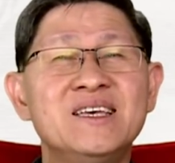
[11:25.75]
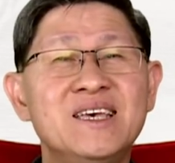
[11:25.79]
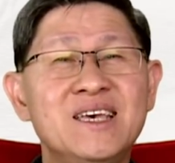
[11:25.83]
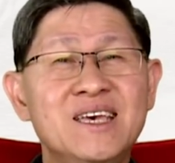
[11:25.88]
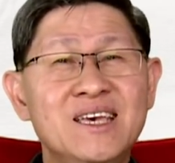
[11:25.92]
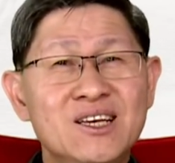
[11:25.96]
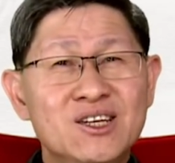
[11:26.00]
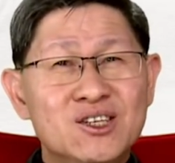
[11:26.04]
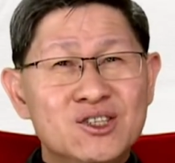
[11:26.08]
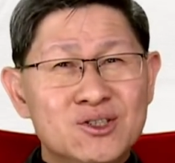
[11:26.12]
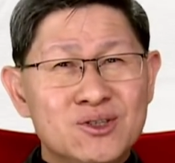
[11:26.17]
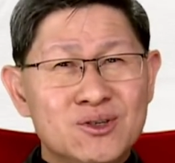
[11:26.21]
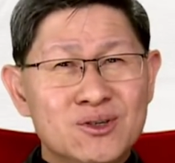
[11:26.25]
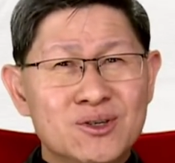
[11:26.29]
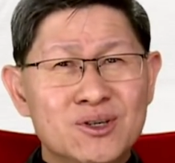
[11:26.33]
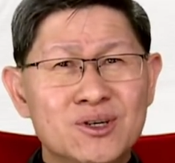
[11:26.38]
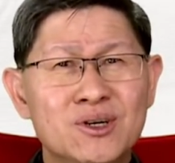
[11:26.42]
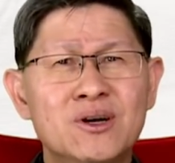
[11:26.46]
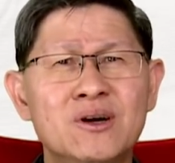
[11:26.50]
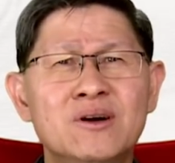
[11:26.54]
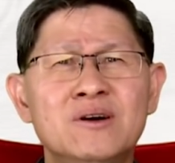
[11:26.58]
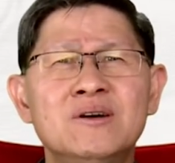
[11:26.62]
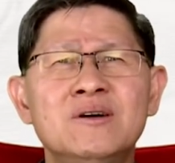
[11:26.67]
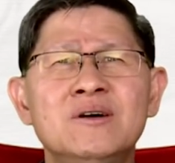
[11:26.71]
Easter,
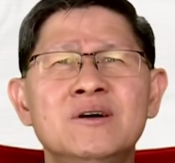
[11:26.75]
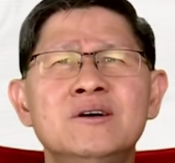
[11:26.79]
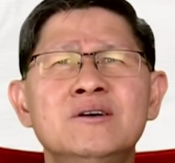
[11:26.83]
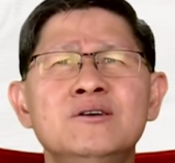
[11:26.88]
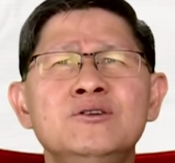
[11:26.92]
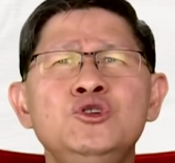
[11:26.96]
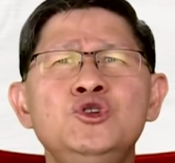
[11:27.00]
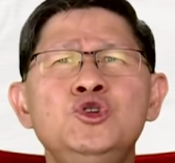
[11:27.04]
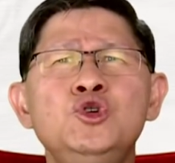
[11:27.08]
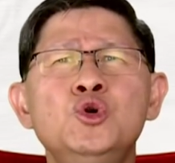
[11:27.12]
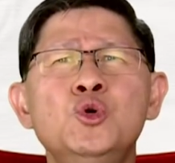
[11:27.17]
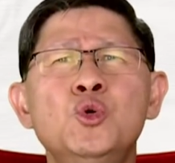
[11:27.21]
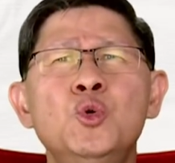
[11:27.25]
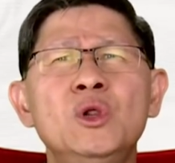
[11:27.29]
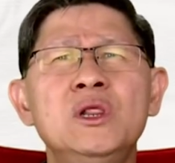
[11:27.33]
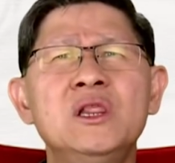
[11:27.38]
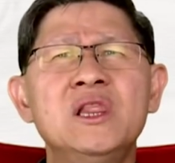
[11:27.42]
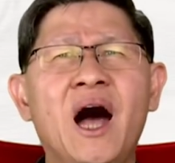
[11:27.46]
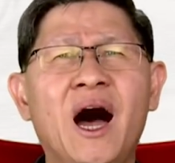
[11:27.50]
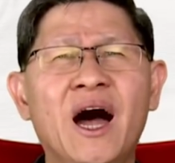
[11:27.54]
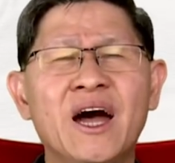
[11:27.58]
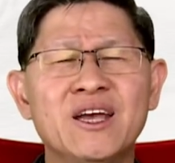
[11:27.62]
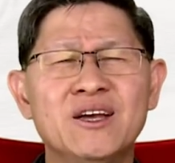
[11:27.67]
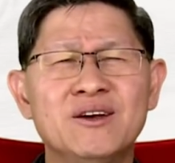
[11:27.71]
new
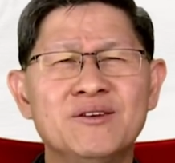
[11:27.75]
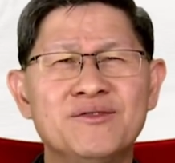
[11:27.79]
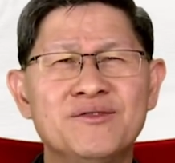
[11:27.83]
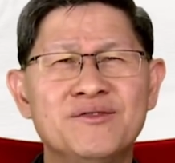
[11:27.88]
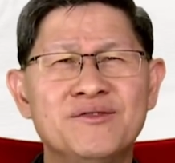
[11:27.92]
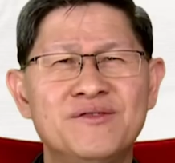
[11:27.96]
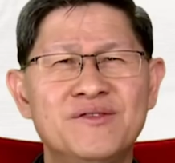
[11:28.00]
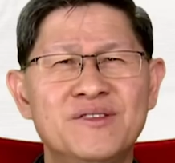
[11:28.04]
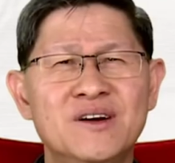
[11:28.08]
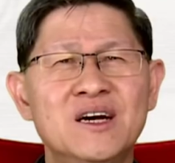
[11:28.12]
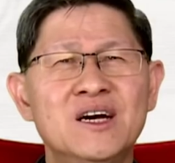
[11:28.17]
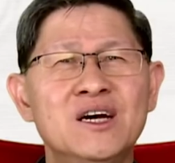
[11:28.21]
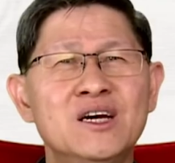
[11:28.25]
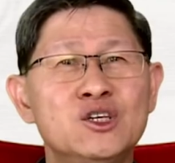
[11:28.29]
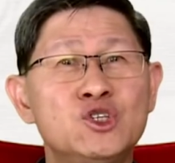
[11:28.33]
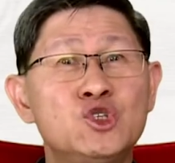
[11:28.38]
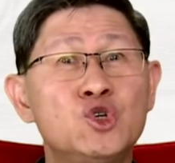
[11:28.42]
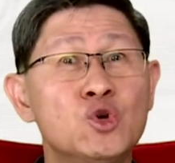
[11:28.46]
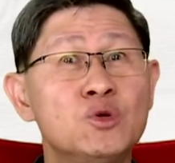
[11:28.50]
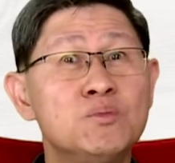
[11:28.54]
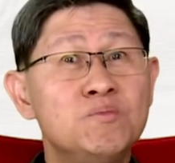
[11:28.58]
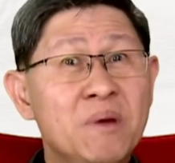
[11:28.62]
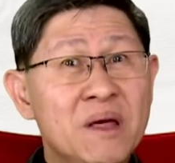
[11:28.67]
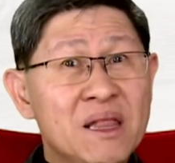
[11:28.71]
life,
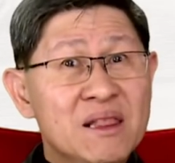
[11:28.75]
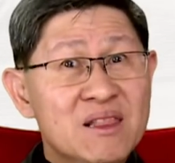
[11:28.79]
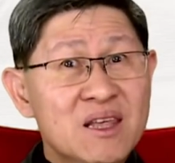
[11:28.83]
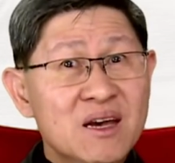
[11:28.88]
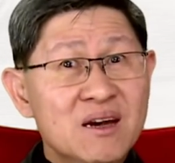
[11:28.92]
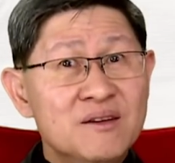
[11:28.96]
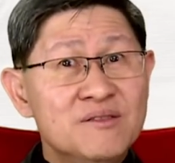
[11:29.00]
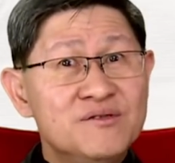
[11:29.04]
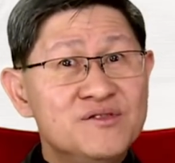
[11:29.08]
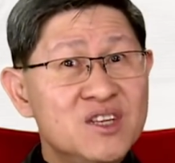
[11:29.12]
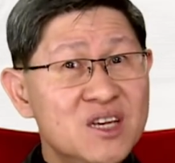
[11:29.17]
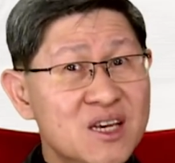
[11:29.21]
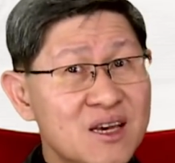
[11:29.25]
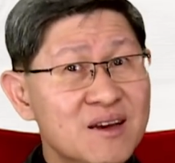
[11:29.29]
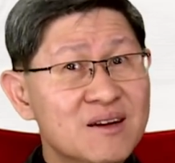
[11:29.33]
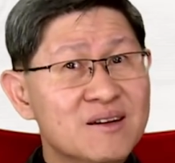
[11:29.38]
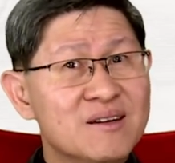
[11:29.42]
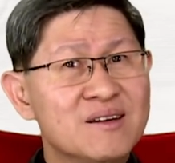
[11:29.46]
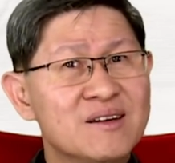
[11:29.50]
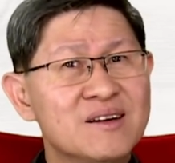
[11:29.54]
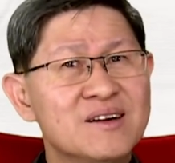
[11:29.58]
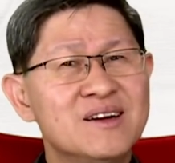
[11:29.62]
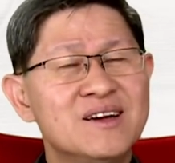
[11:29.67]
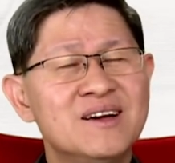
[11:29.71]
should be lived
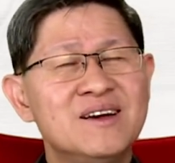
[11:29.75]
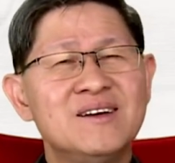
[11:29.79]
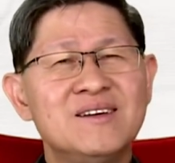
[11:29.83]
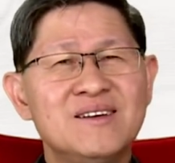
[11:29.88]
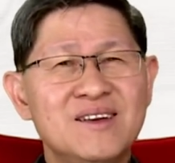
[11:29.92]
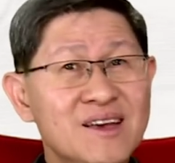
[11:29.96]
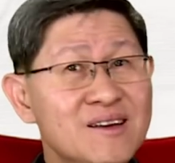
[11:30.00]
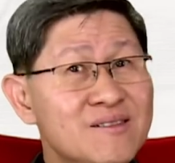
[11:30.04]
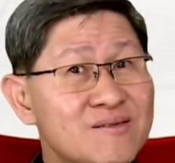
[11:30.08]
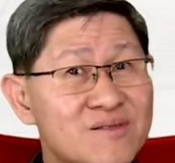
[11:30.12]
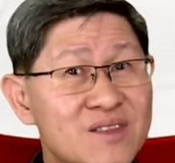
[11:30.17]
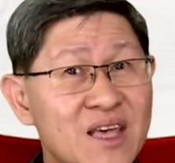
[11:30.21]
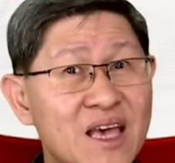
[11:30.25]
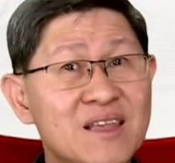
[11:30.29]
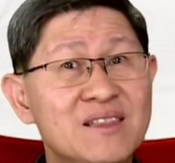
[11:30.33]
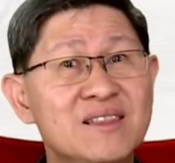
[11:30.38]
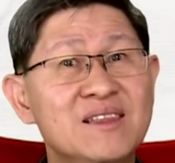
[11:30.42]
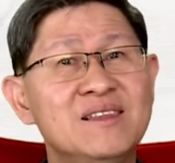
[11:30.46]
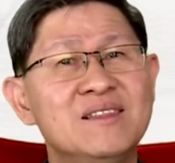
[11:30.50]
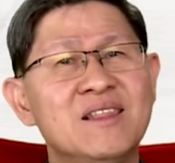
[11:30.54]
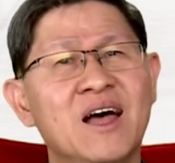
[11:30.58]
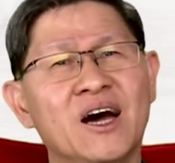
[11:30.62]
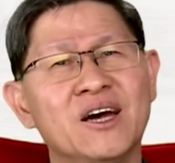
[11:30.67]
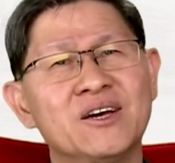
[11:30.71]
here in
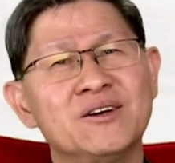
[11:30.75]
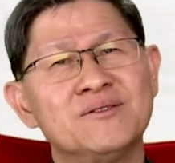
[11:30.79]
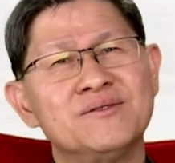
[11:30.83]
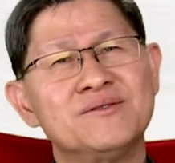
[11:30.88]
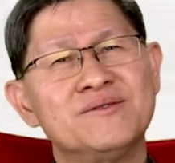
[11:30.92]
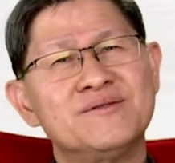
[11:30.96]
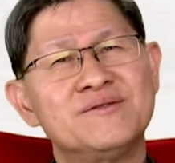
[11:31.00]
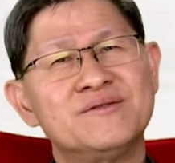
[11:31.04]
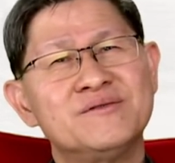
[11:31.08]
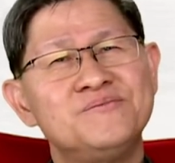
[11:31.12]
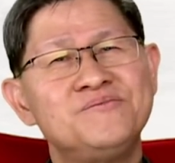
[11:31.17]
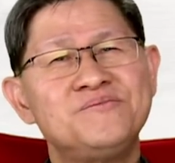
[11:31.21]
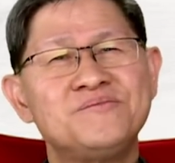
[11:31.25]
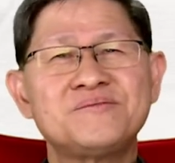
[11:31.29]
daily life.